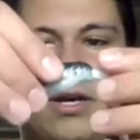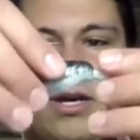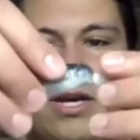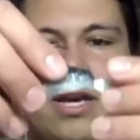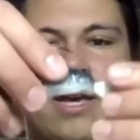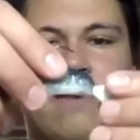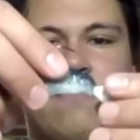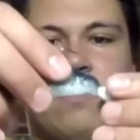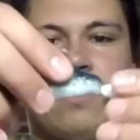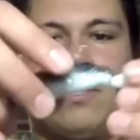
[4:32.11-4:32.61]
You
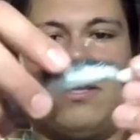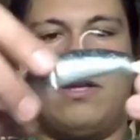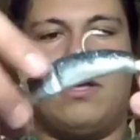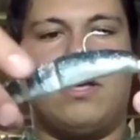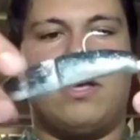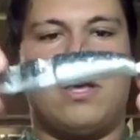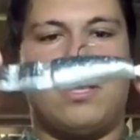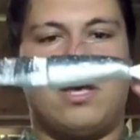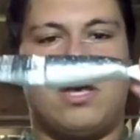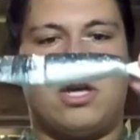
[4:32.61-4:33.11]
have a
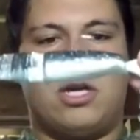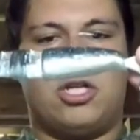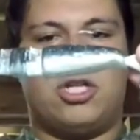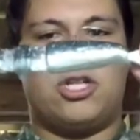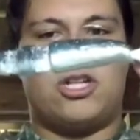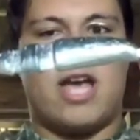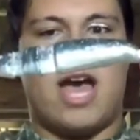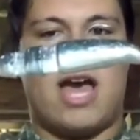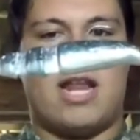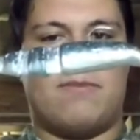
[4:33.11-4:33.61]

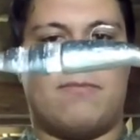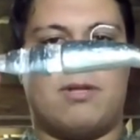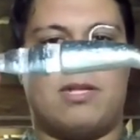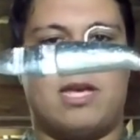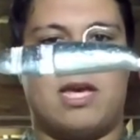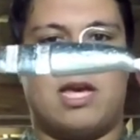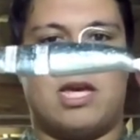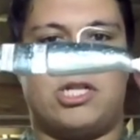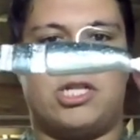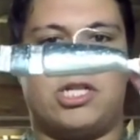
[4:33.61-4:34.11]
shad
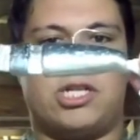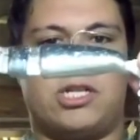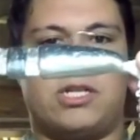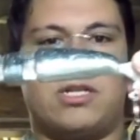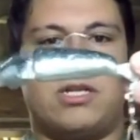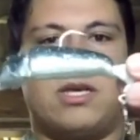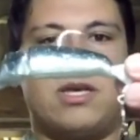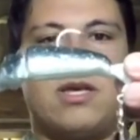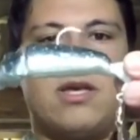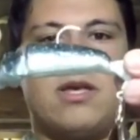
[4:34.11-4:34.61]
imitation